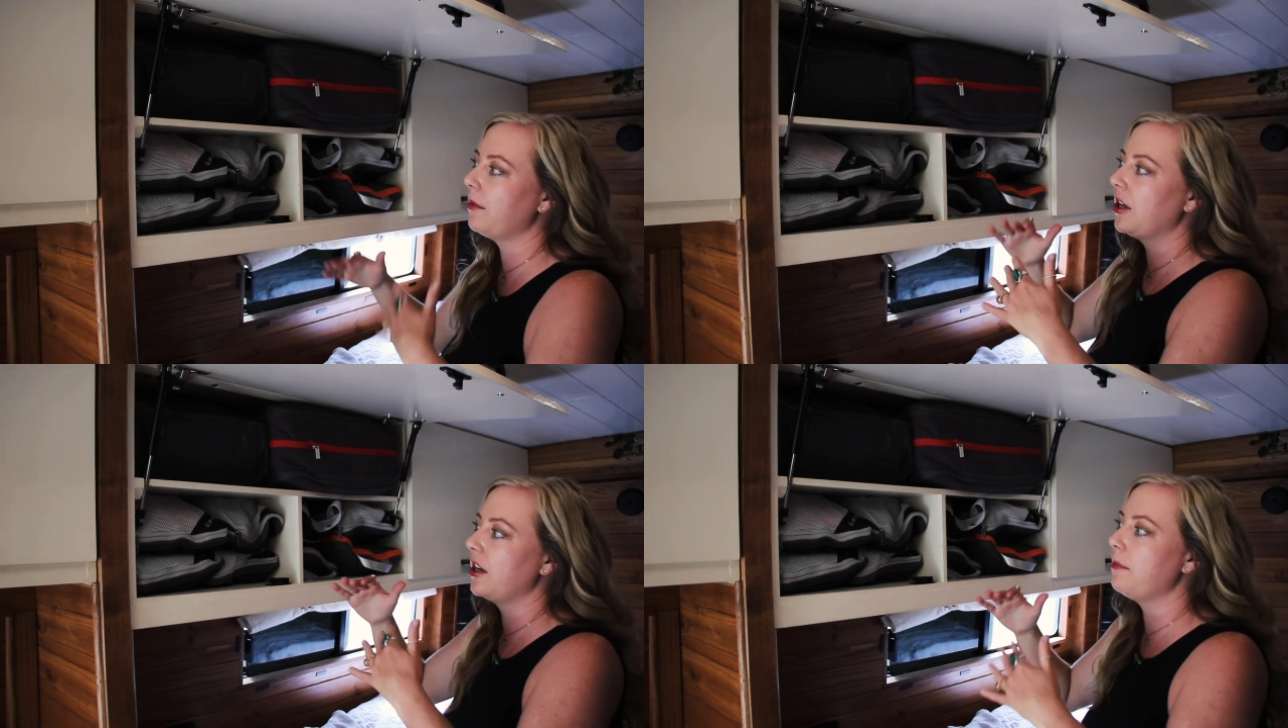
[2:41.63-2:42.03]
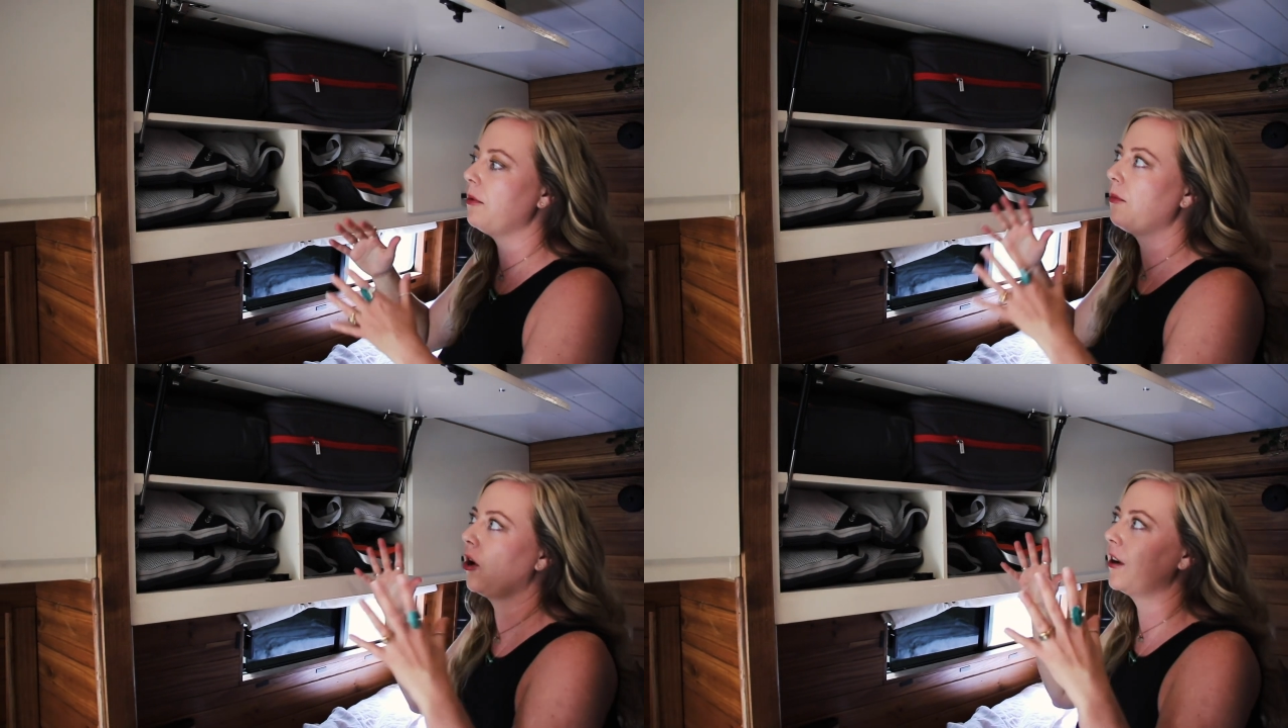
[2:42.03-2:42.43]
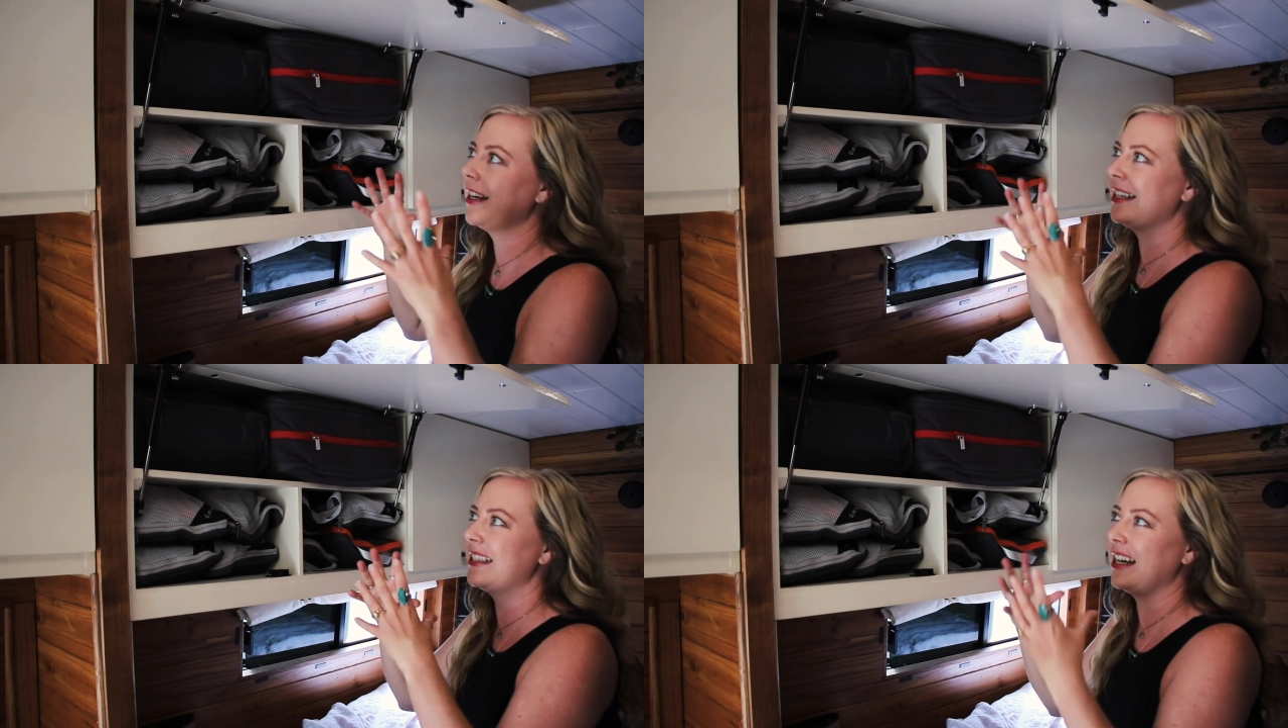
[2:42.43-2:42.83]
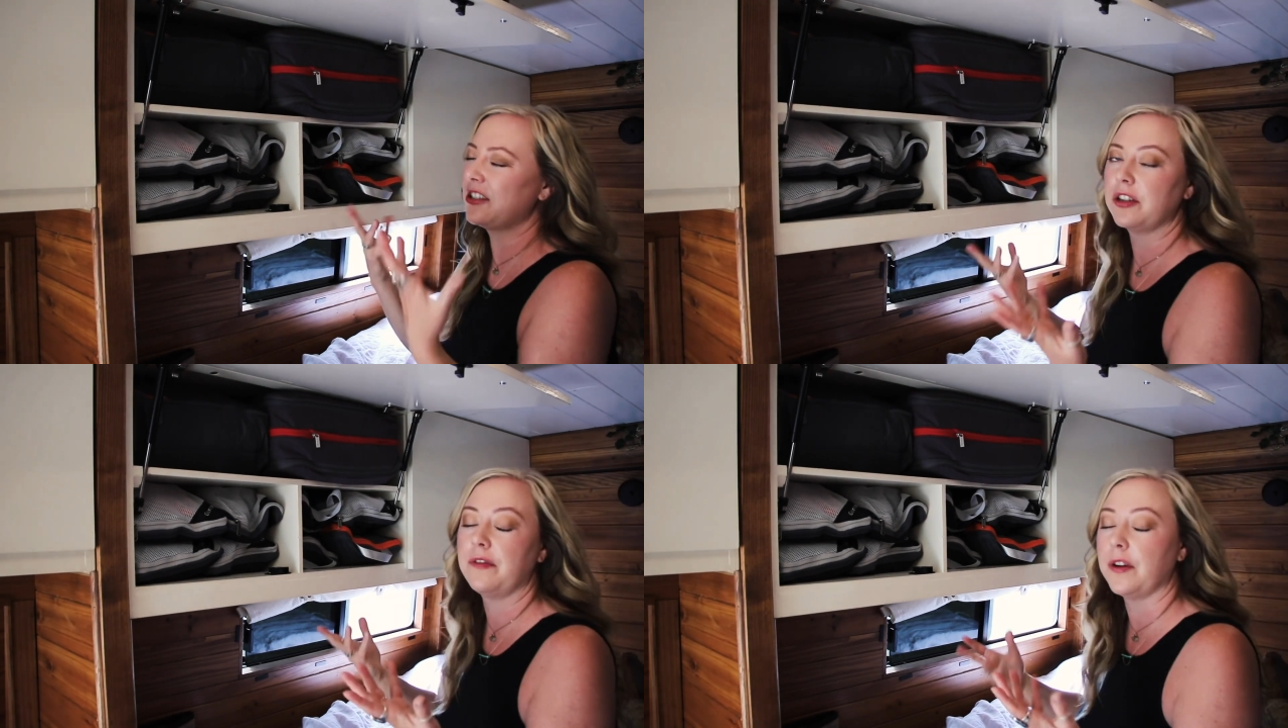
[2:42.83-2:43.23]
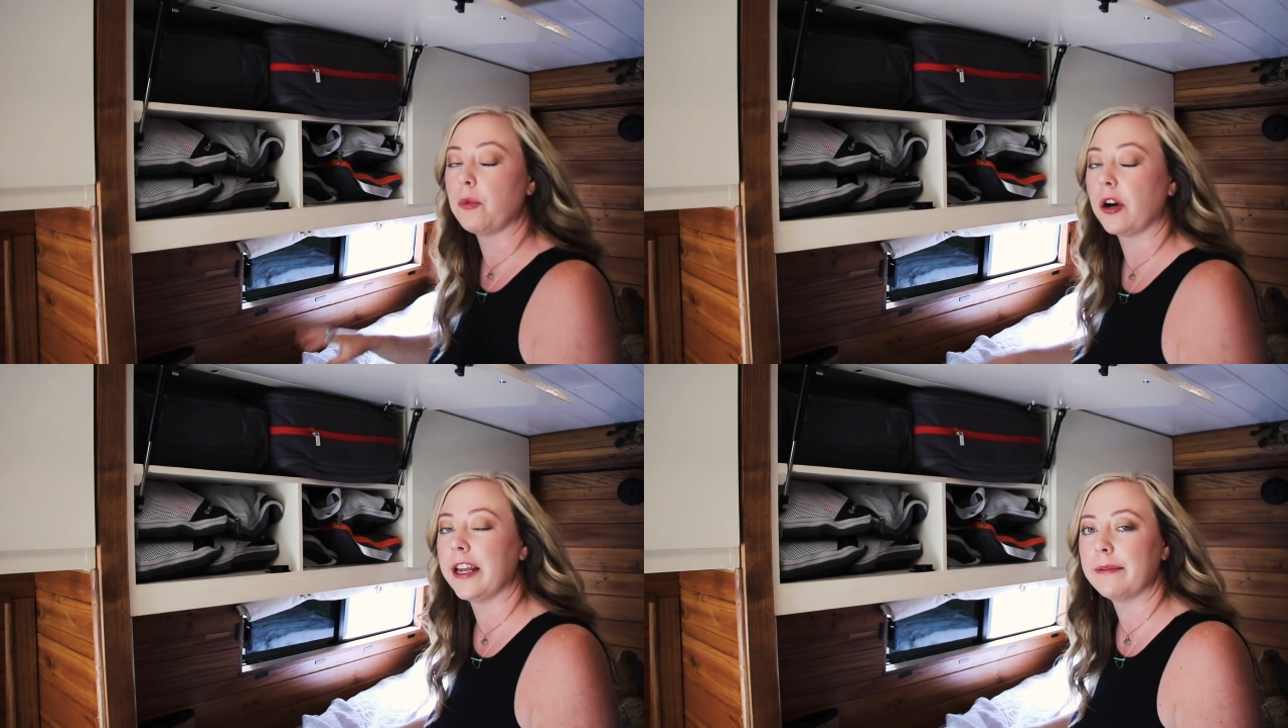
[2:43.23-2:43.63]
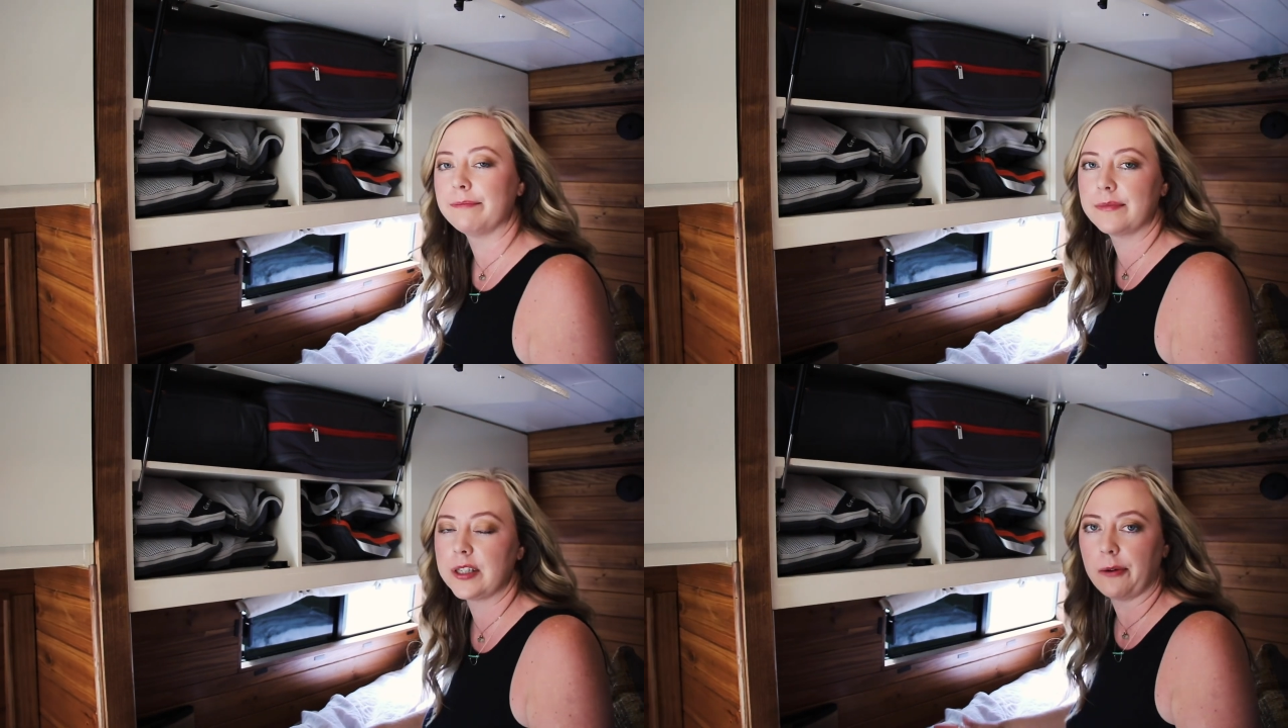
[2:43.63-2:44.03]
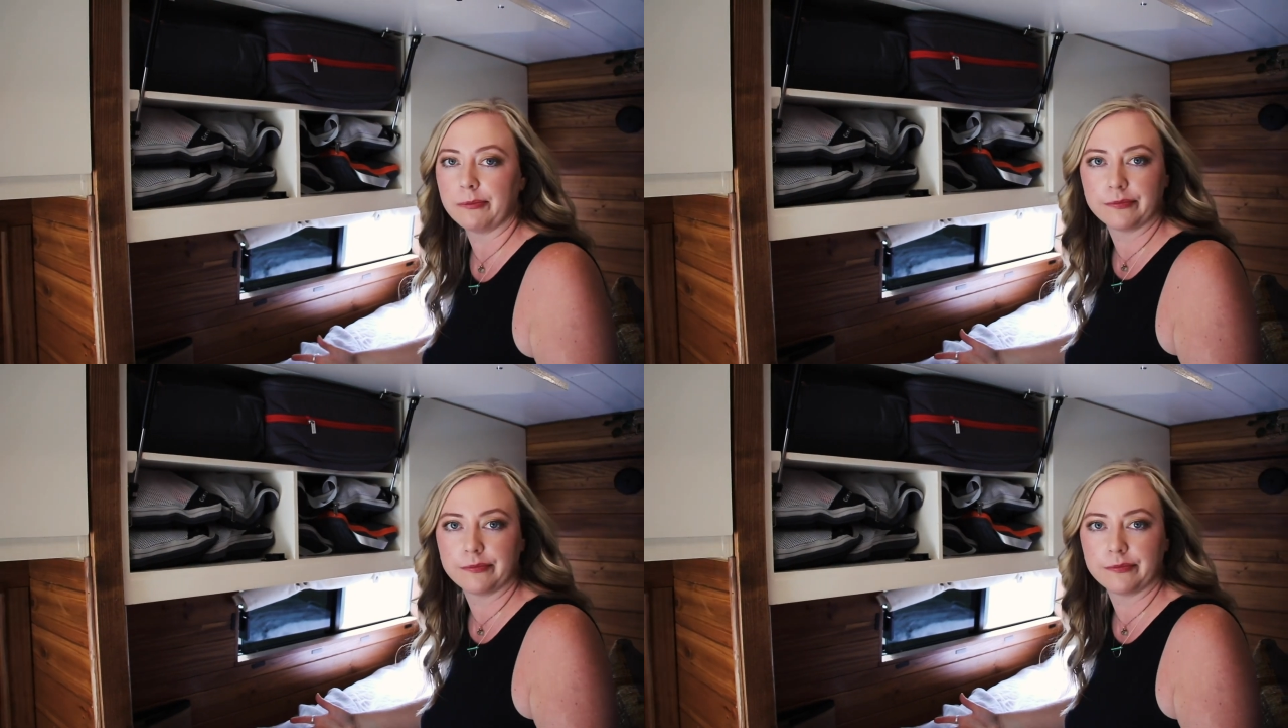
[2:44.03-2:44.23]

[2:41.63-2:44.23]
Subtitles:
we could keep it more organized and actually fit more in. So